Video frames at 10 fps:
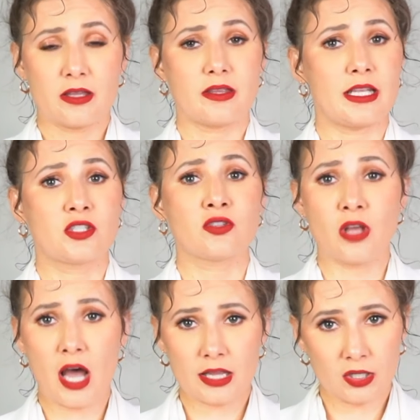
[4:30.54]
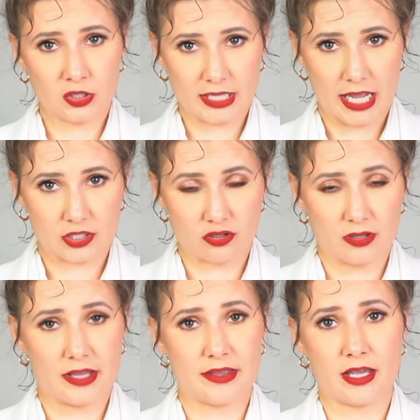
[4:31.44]
they do not look natural,
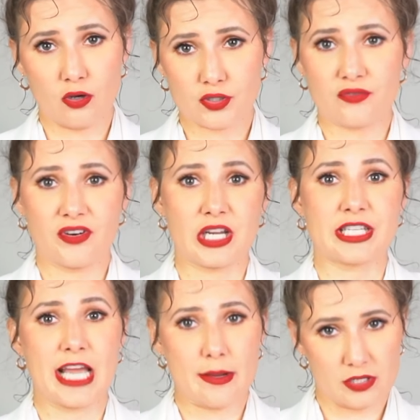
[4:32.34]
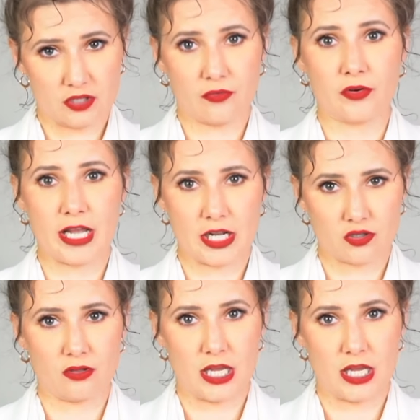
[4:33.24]
and they're also very damaging for natural